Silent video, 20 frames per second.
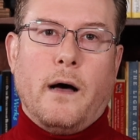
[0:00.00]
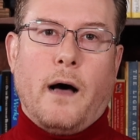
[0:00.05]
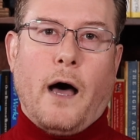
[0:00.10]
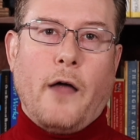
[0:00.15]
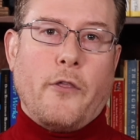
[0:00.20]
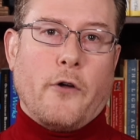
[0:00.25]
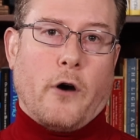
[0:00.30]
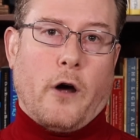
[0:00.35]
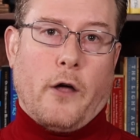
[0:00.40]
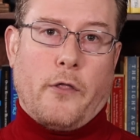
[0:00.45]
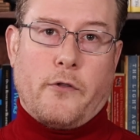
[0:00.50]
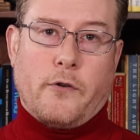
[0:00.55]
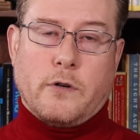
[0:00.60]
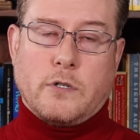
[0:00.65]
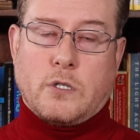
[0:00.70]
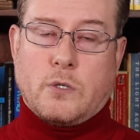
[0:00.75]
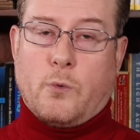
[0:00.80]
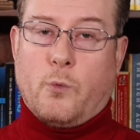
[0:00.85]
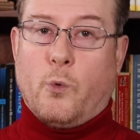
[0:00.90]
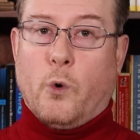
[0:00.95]
other
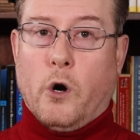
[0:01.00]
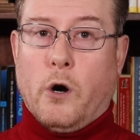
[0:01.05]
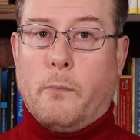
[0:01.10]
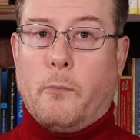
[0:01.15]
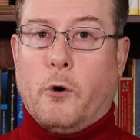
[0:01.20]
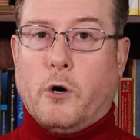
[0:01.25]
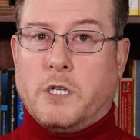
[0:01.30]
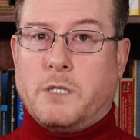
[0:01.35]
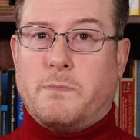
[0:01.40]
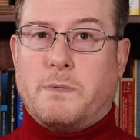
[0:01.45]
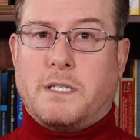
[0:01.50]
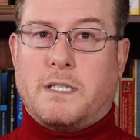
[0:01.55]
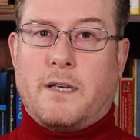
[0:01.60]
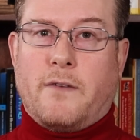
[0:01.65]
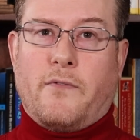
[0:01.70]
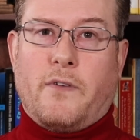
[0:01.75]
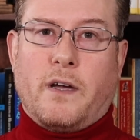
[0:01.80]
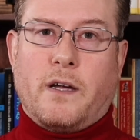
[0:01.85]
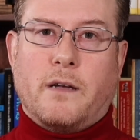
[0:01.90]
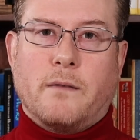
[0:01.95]
authors were more
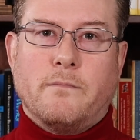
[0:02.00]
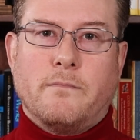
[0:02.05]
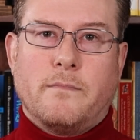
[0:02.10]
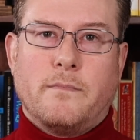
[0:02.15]
specific.